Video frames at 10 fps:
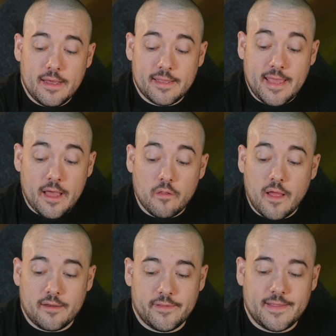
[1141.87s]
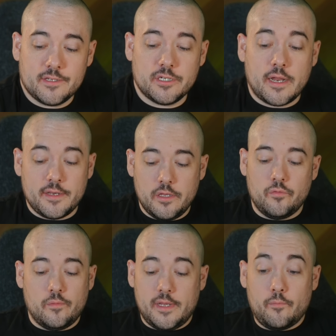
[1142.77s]
uh, get a lot of attention on
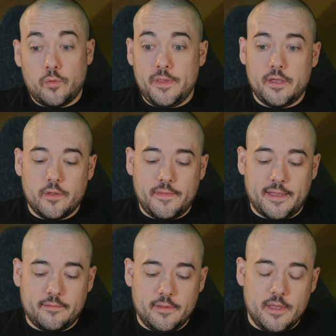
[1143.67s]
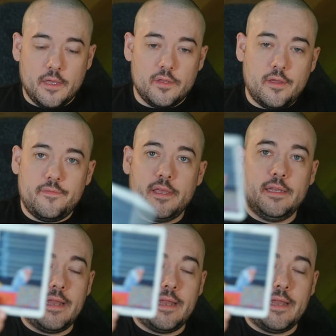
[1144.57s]
you, and will be a good thing. You have the